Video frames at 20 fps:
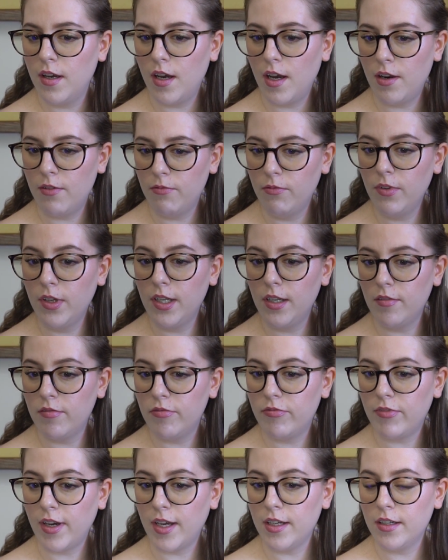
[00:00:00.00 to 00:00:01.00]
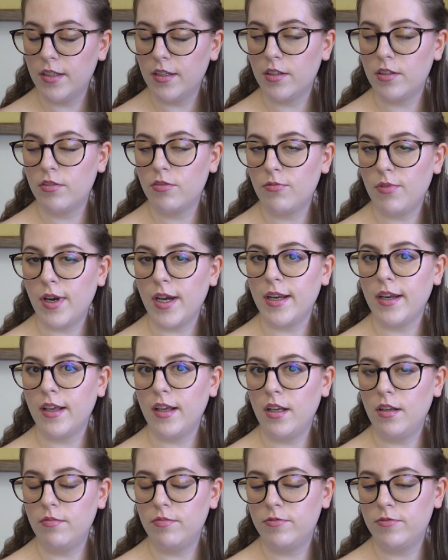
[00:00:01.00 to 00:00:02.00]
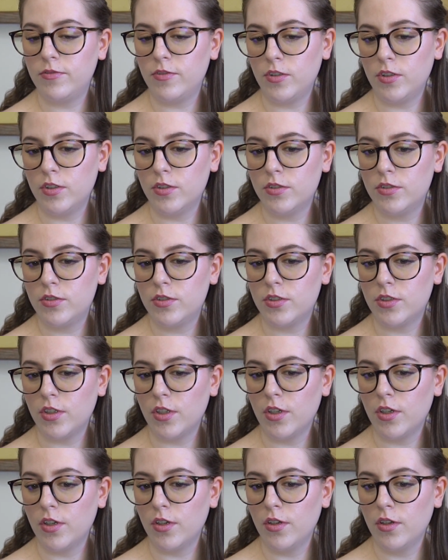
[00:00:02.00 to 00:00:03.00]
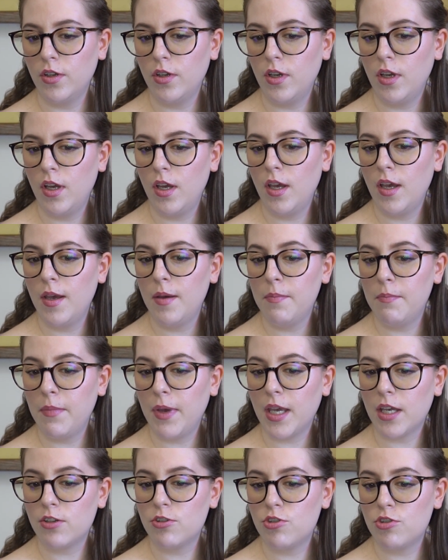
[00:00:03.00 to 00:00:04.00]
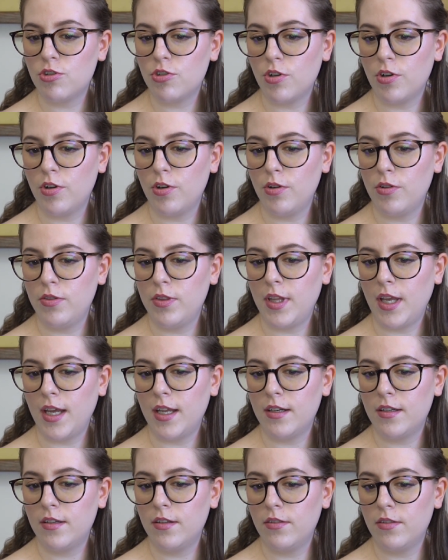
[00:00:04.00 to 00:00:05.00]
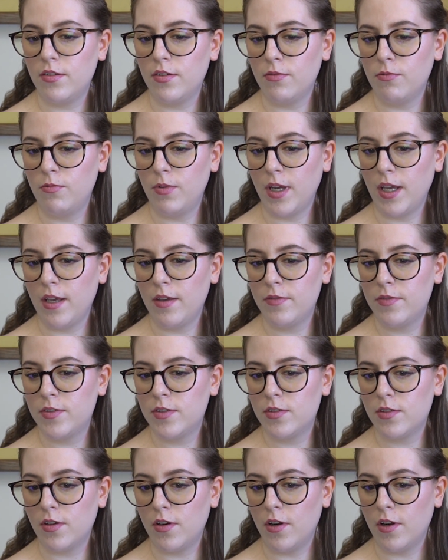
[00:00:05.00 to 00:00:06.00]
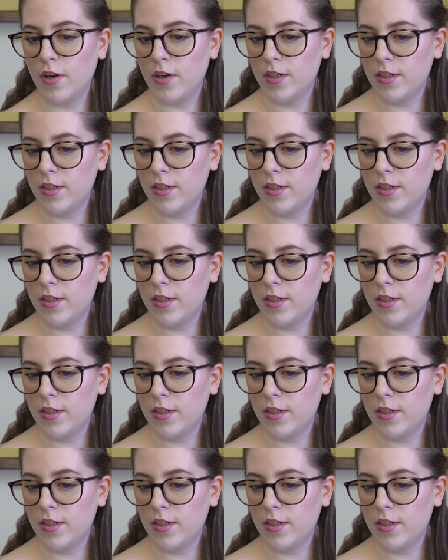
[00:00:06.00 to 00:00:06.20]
I really find it quite helpful to make sure that the waves are